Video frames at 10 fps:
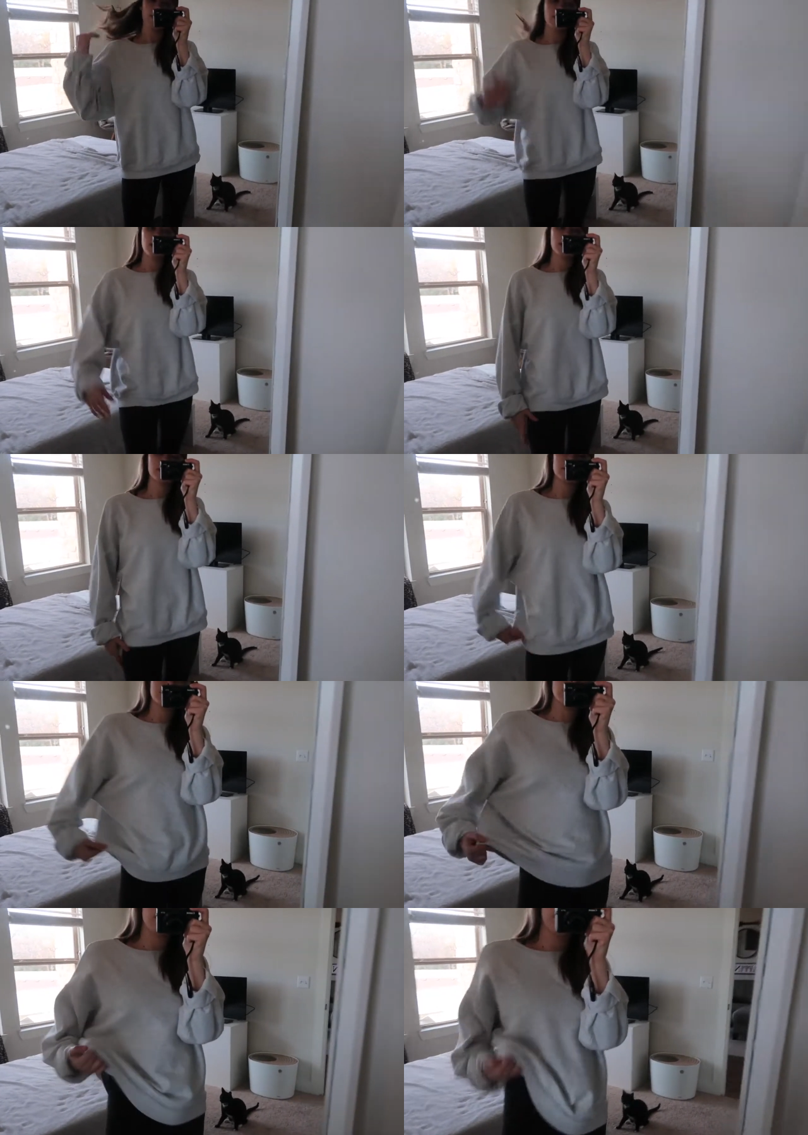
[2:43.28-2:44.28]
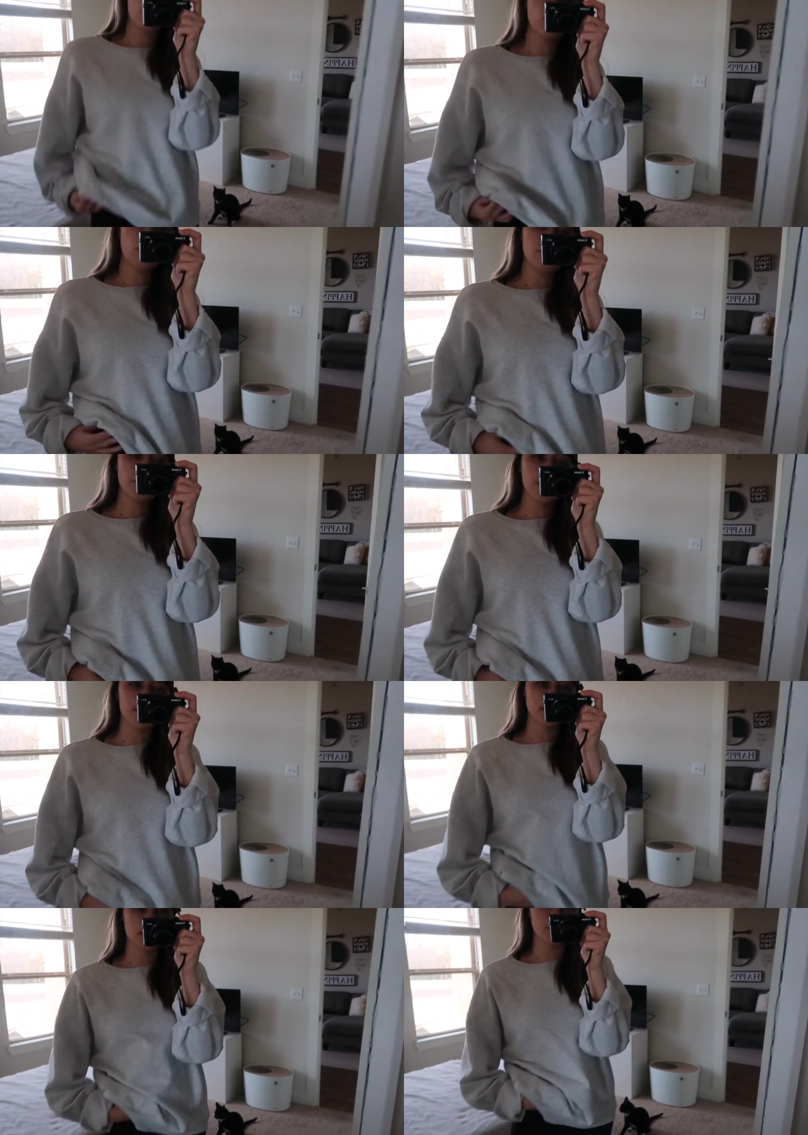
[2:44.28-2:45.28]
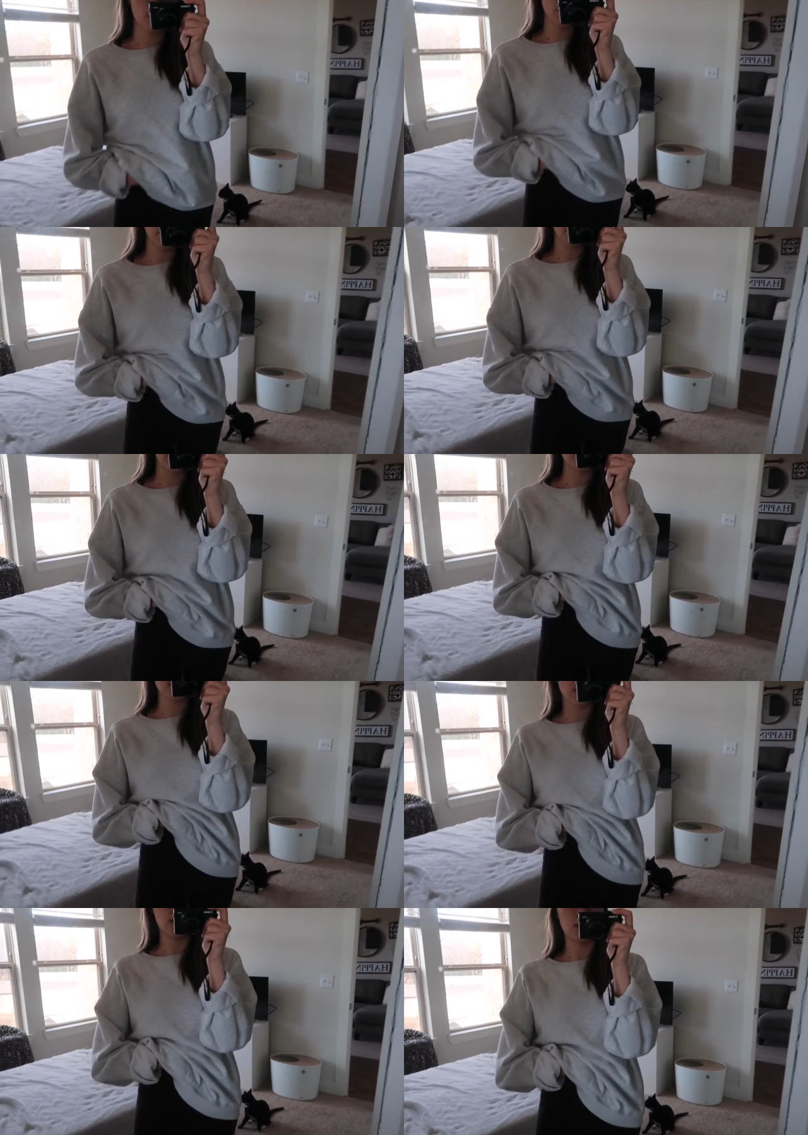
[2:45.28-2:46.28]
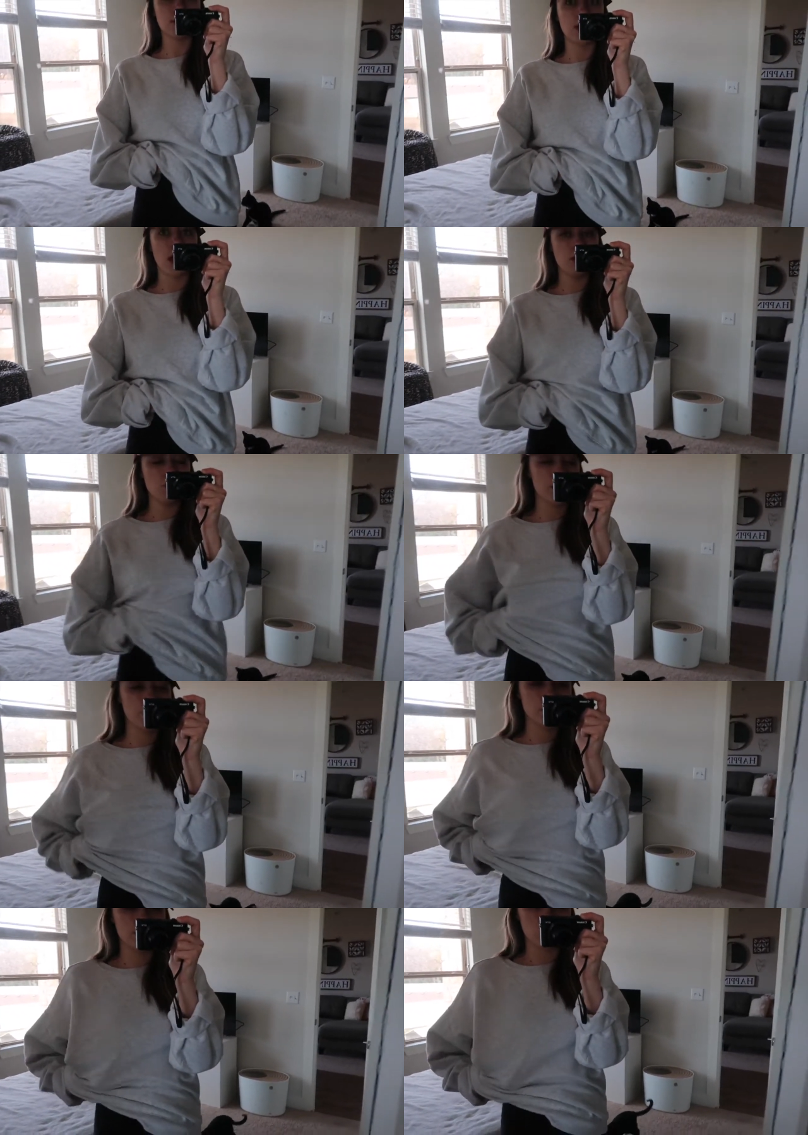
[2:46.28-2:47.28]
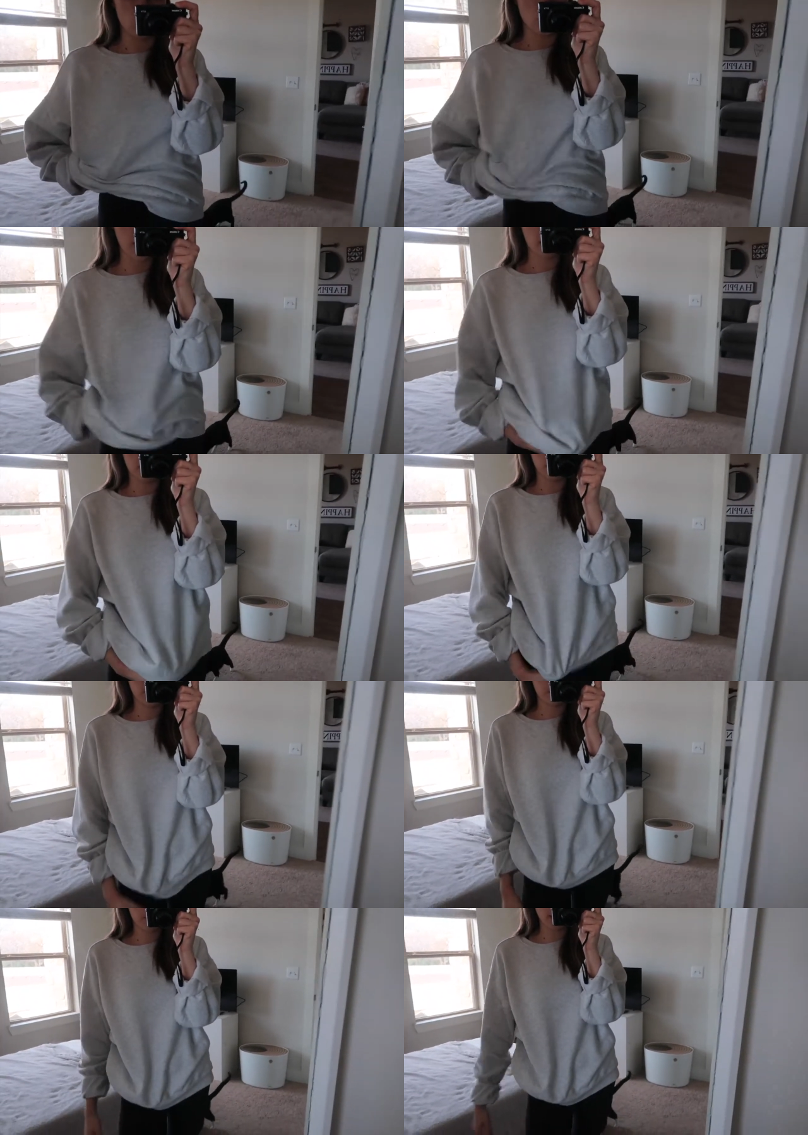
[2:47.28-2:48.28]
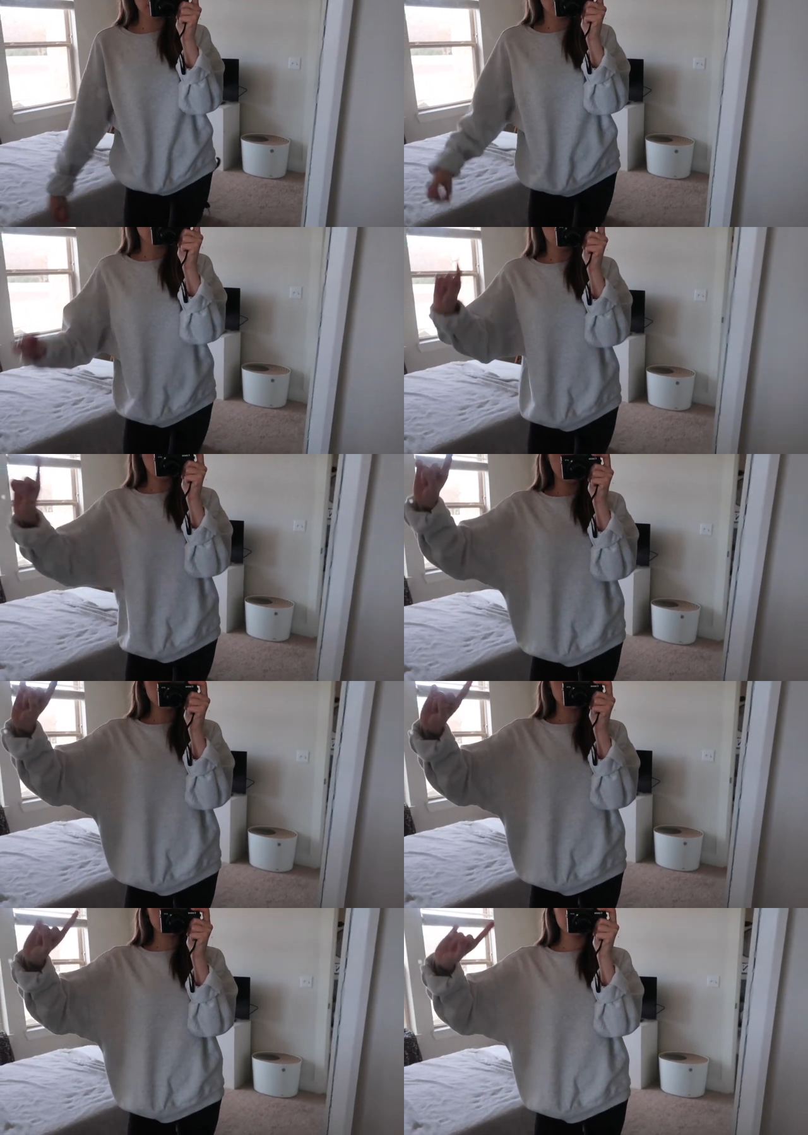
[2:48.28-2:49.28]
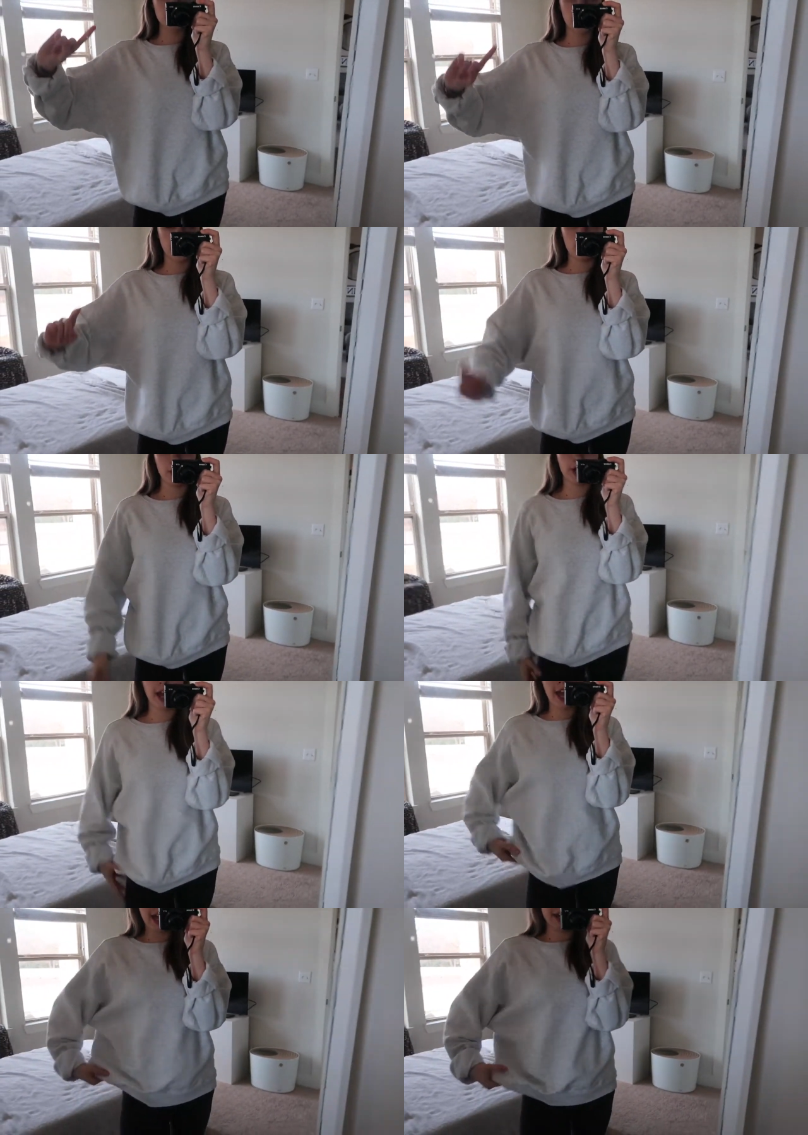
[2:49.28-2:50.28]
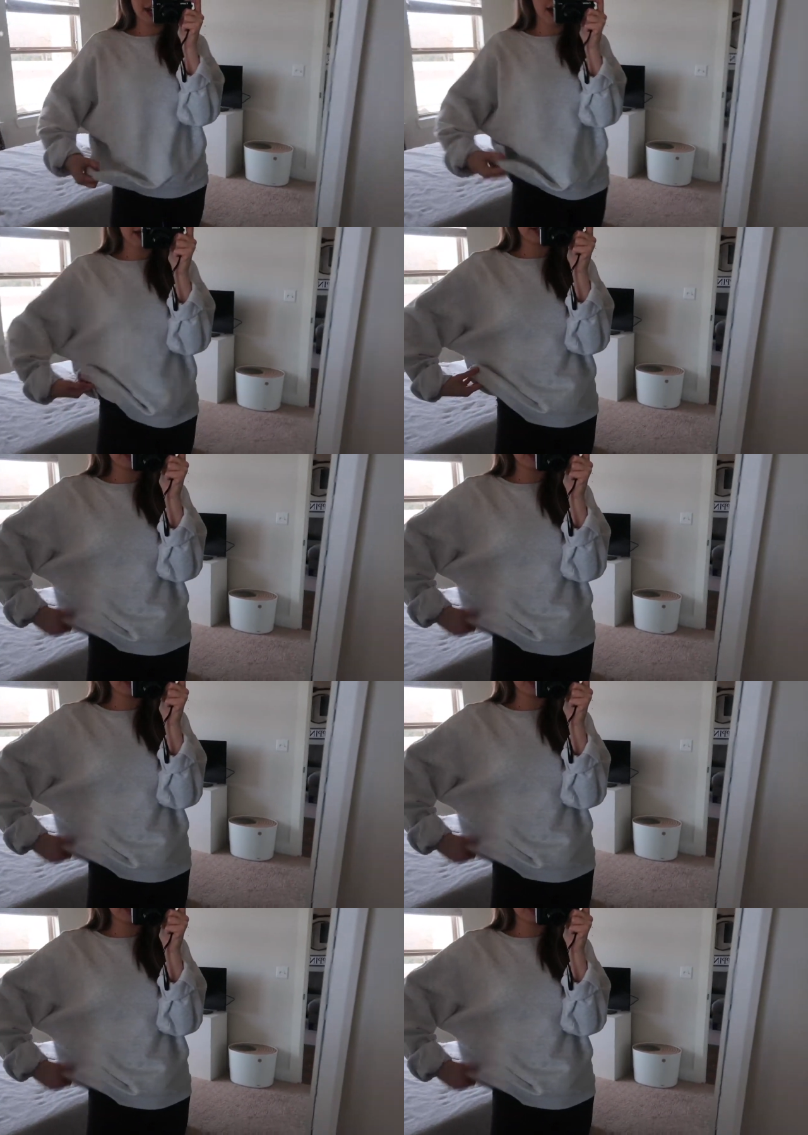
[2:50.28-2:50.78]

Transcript: Nobody's mouth can be seen.